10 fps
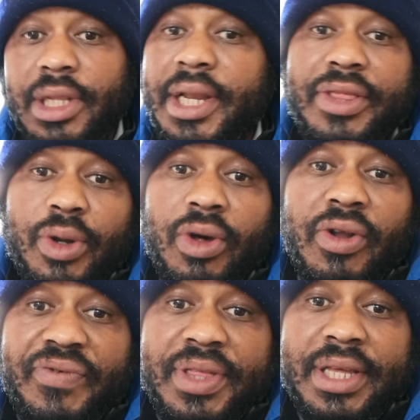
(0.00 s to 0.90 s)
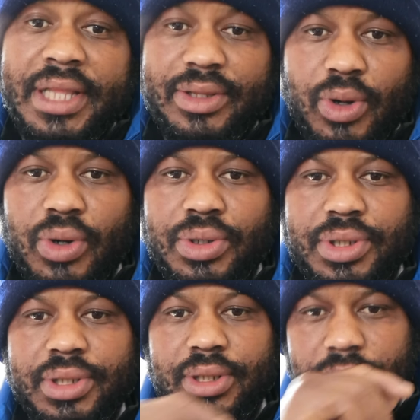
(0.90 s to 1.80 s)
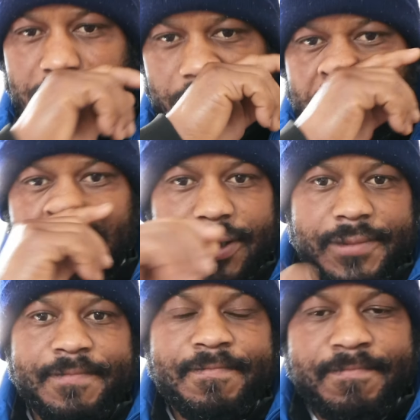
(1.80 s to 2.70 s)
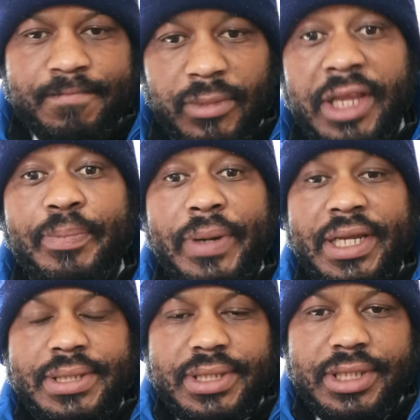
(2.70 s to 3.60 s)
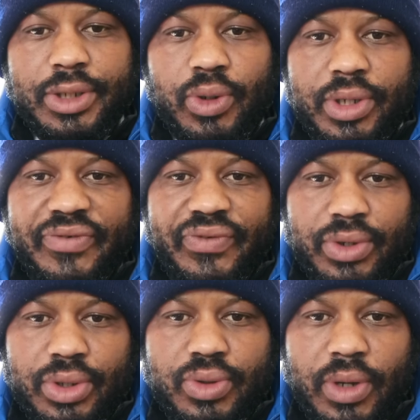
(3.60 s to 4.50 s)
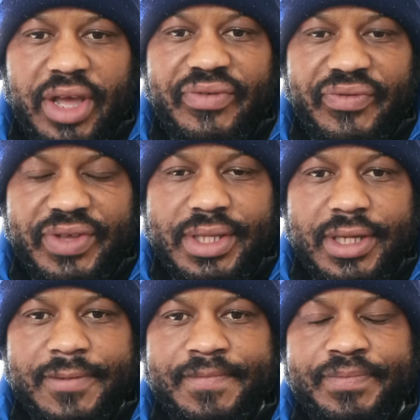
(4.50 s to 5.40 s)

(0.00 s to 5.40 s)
There is a lot of things that goes uh, in place in order for you to have a visa.